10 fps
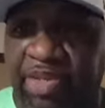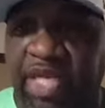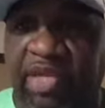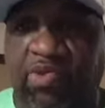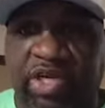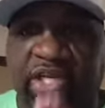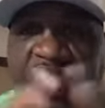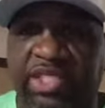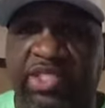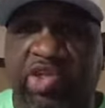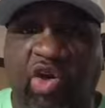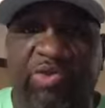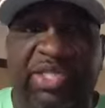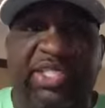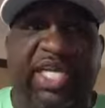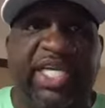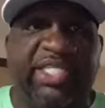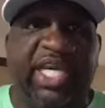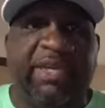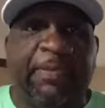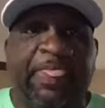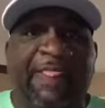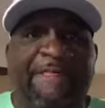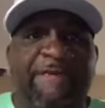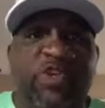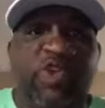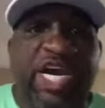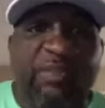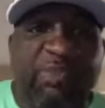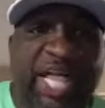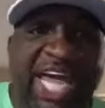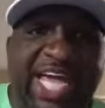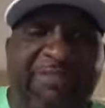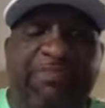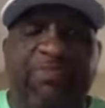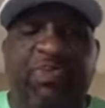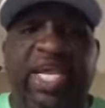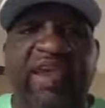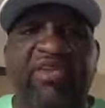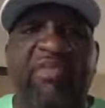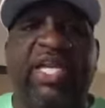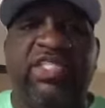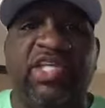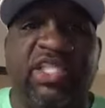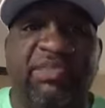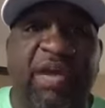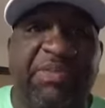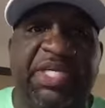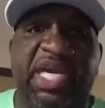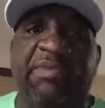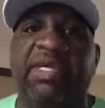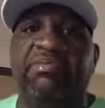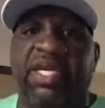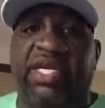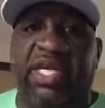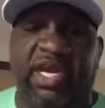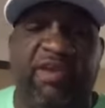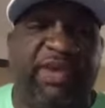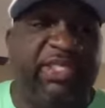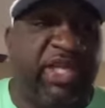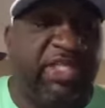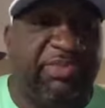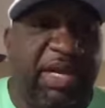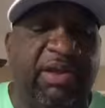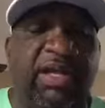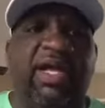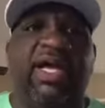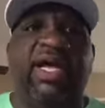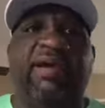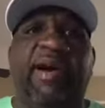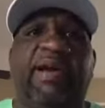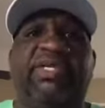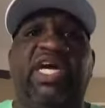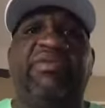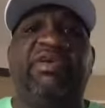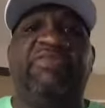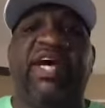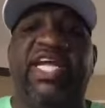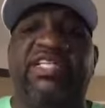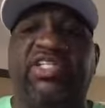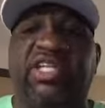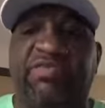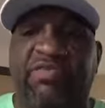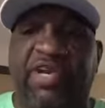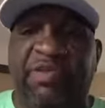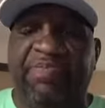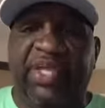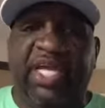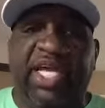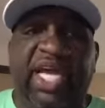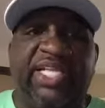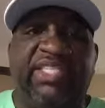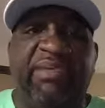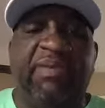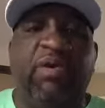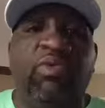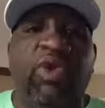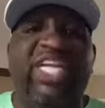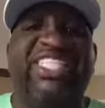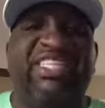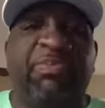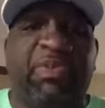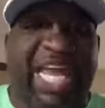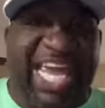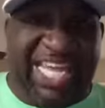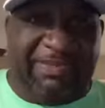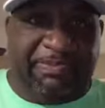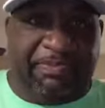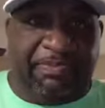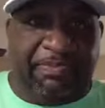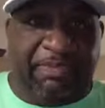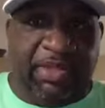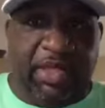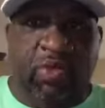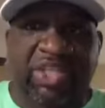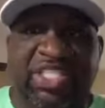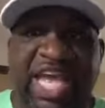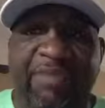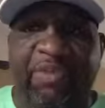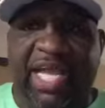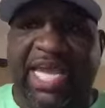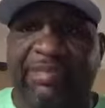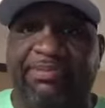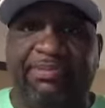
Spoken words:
And one of the things he told me is he's like, you got a plan. Everybody talks about becoming a millionaire. Everybody talks about becoming financially free. He said, but what is the plan? What's that plan?